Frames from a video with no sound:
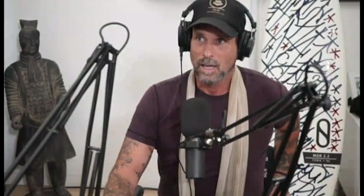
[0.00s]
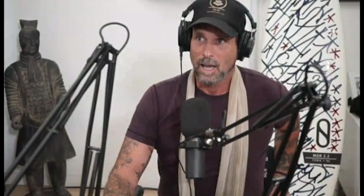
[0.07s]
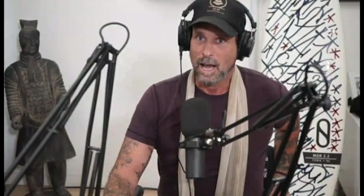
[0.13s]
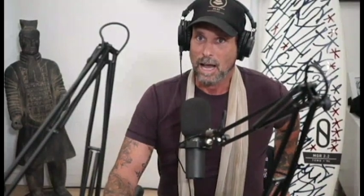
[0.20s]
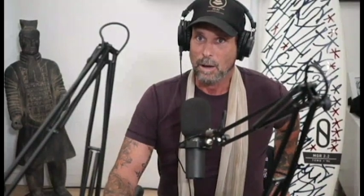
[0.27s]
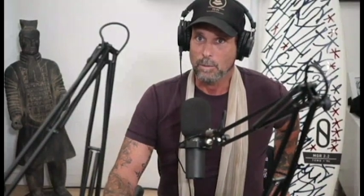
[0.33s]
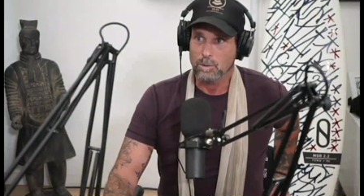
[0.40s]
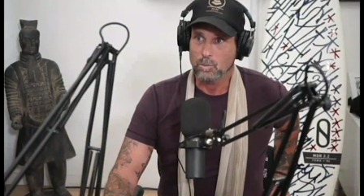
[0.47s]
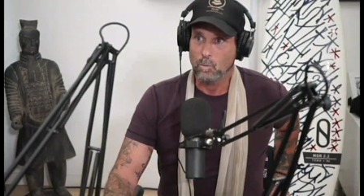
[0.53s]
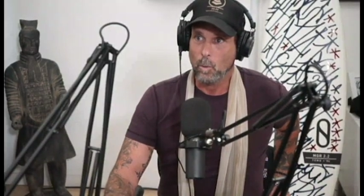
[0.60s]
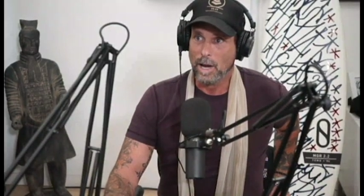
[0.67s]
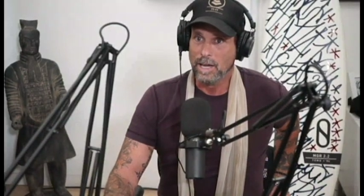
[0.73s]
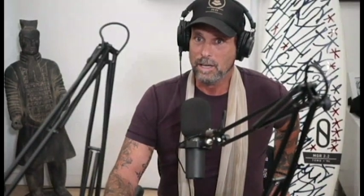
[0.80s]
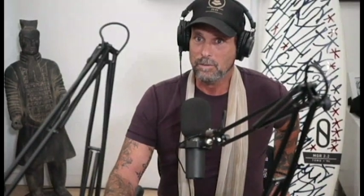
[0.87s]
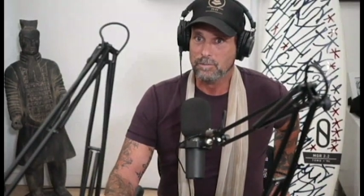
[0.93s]
I was
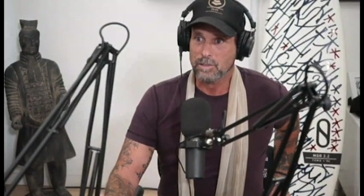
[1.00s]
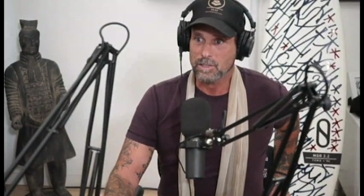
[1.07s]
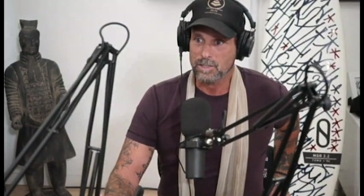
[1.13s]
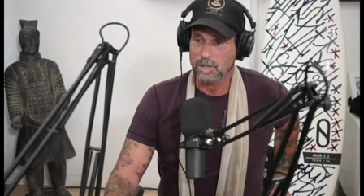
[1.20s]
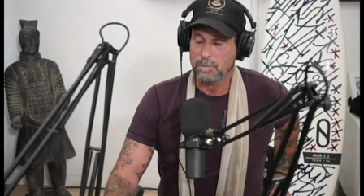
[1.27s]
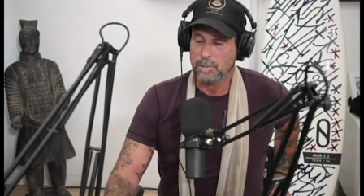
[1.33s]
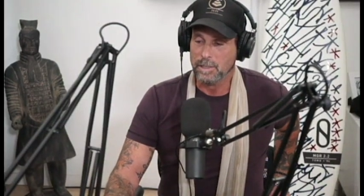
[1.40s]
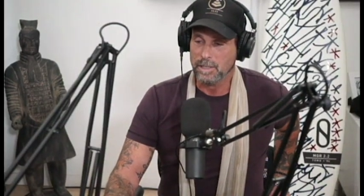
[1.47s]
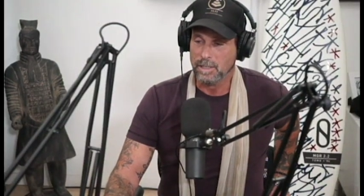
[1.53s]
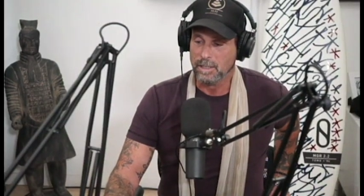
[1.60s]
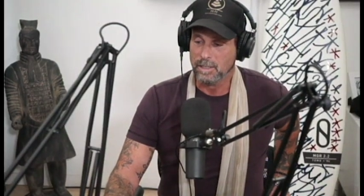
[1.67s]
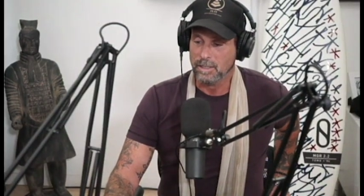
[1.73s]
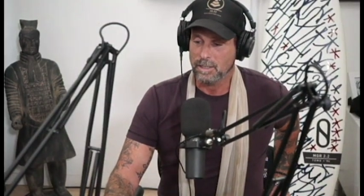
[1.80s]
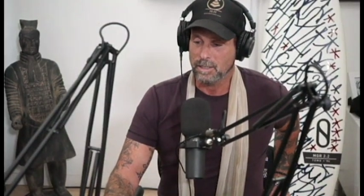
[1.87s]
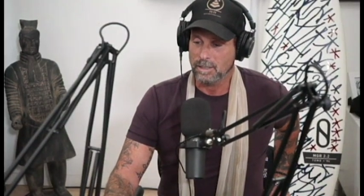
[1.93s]
waiting for somebody
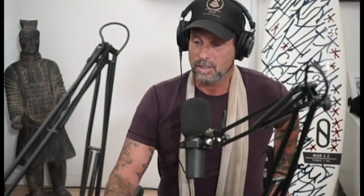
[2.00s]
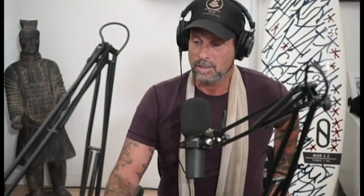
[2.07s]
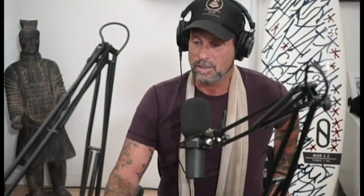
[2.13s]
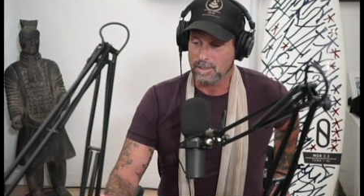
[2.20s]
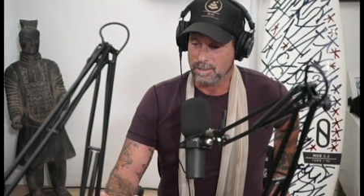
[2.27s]
to